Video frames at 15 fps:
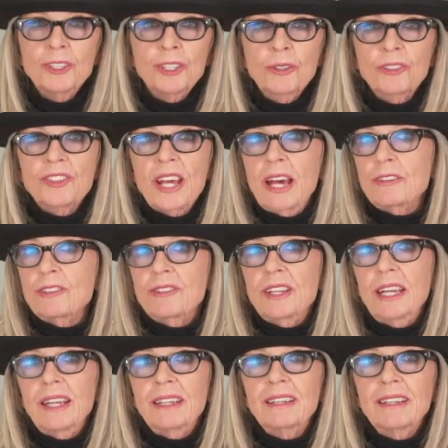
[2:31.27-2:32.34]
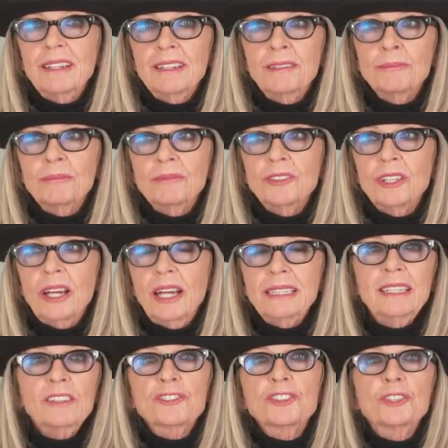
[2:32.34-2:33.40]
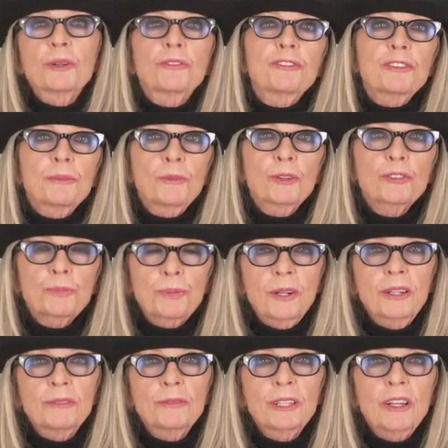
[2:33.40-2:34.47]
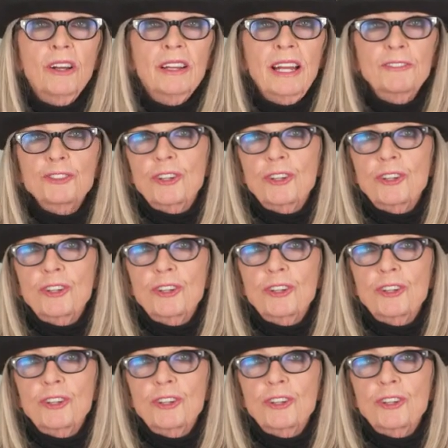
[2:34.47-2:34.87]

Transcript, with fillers: You know, it's how do they, um, I guess, you know, for the most part, we all have